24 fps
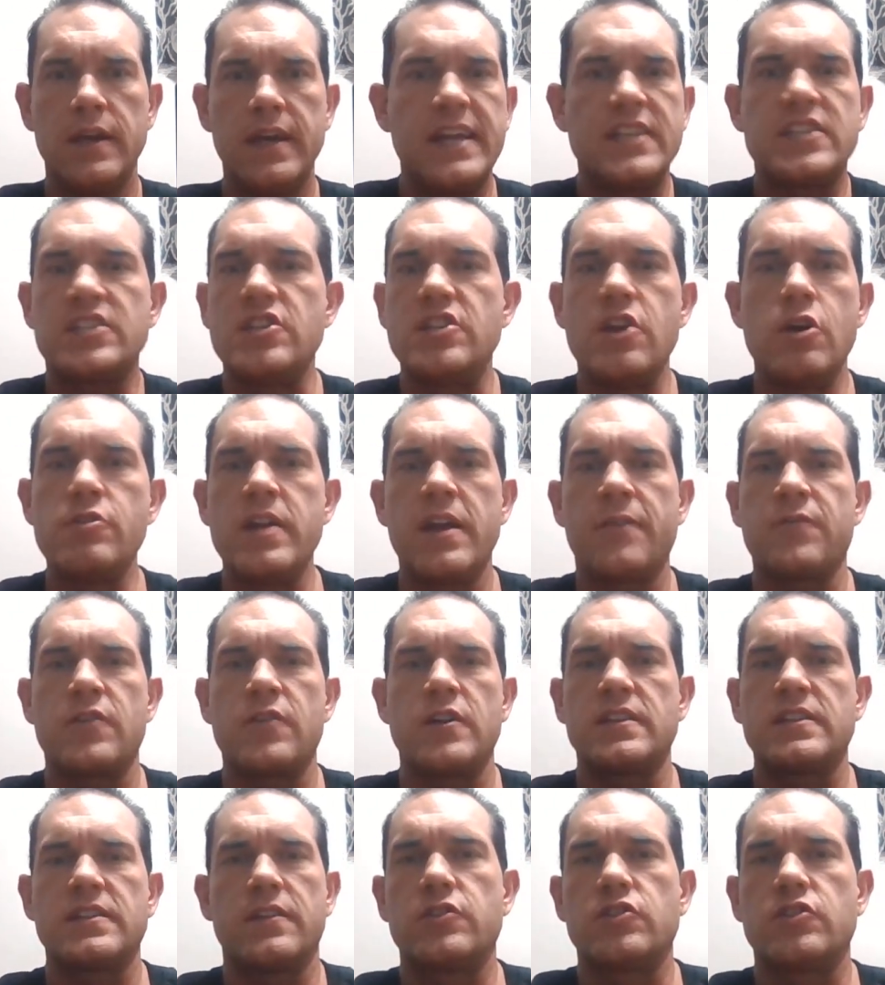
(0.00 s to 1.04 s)
It's no
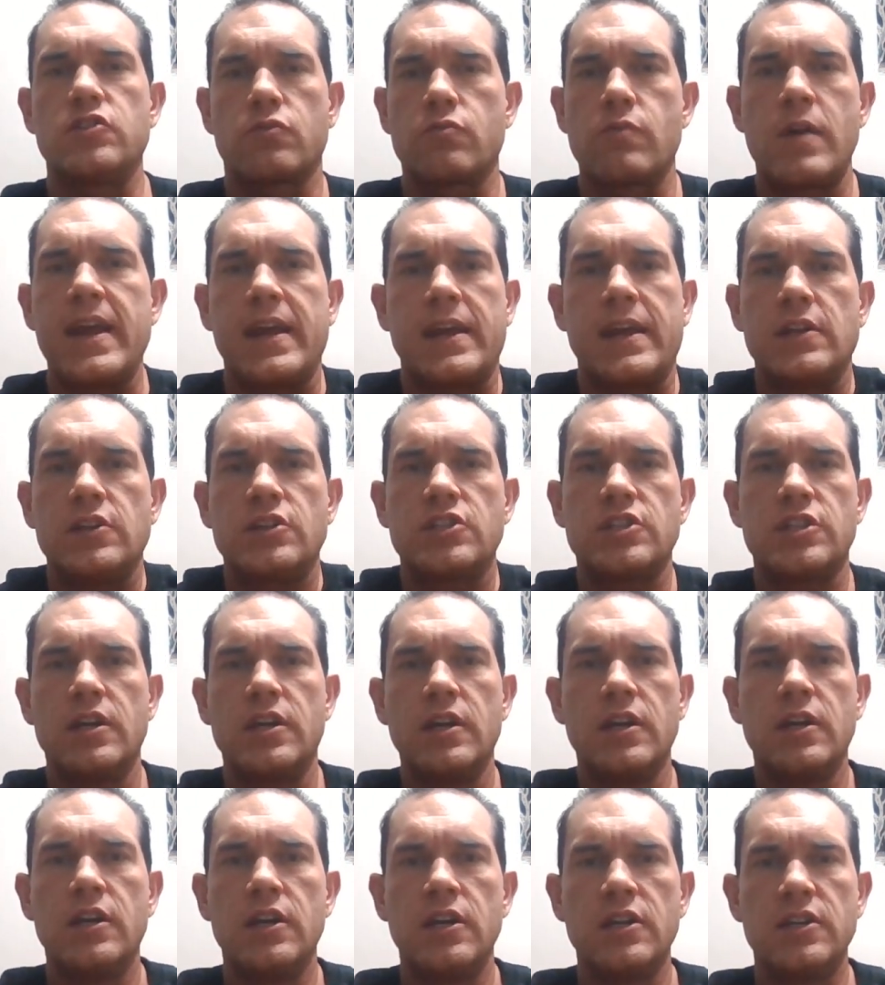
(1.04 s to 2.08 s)
different as Deranged.
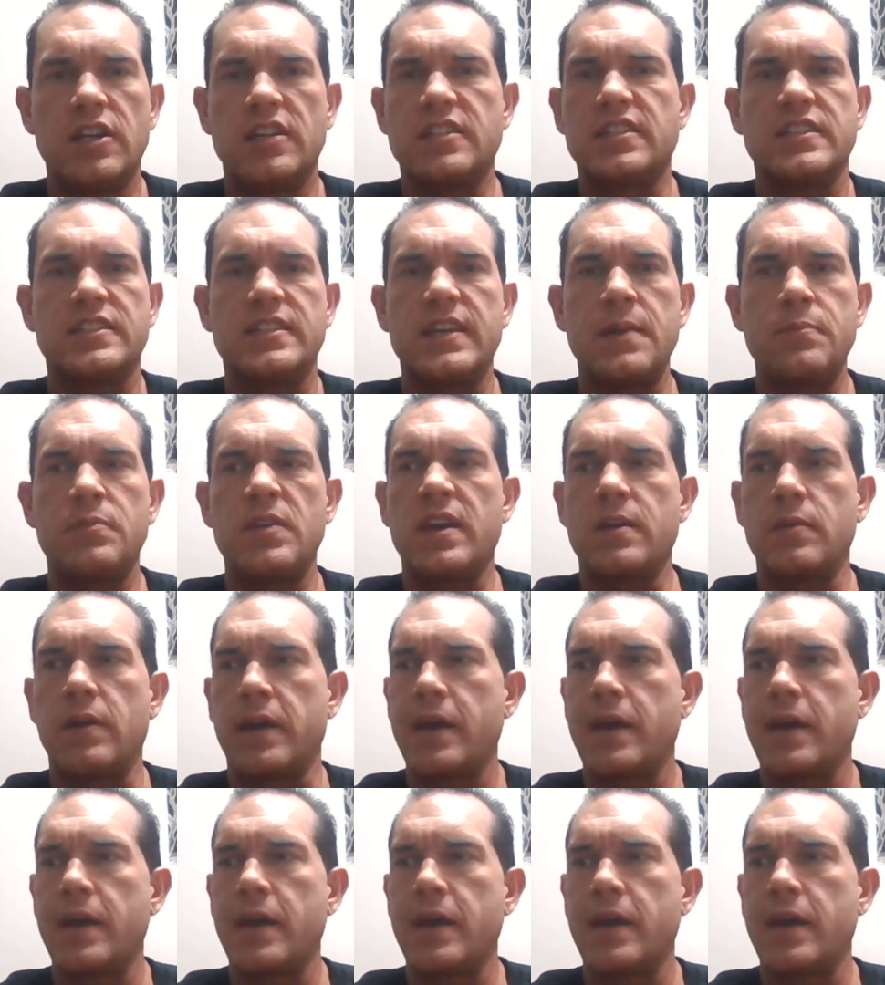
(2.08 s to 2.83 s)
Does the same thing.